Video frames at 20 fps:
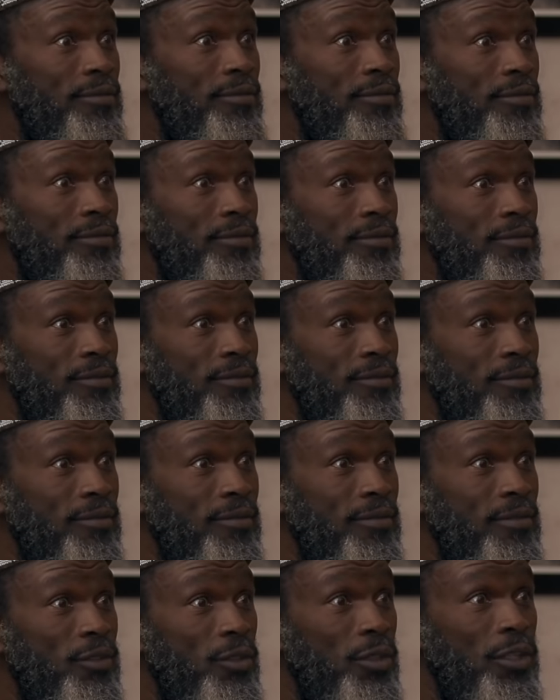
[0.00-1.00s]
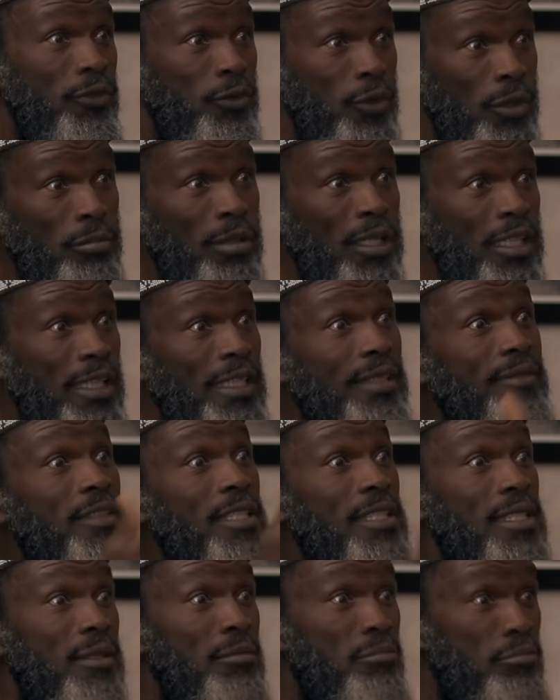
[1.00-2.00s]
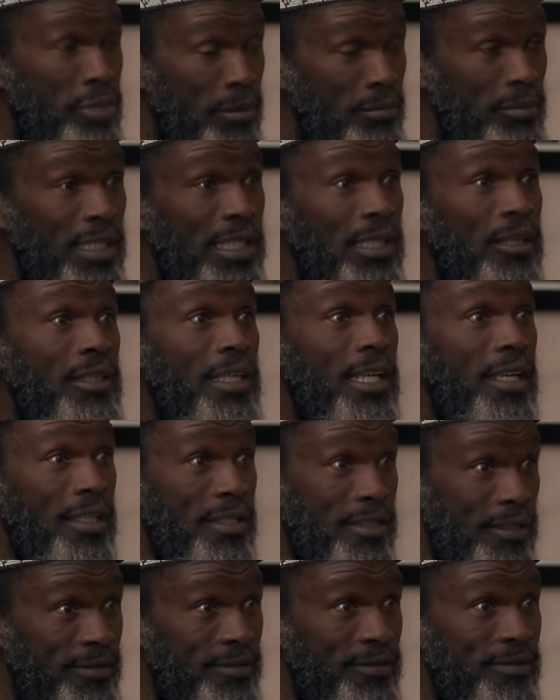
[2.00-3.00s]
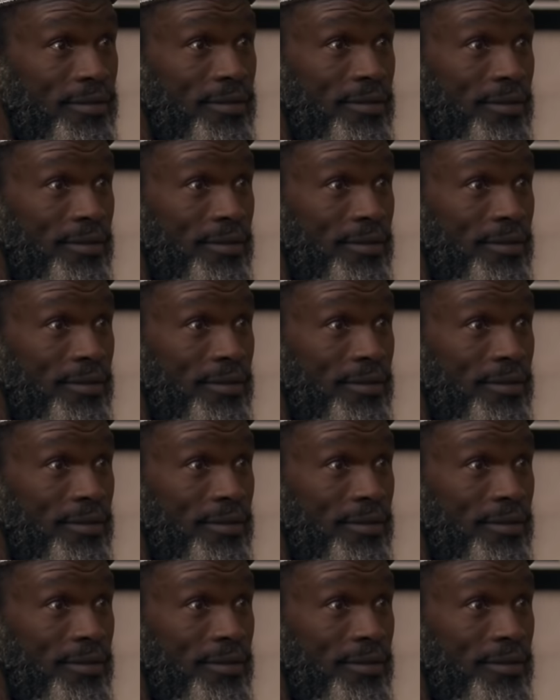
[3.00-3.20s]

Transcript: Okay. So if we believe the same biblical narrative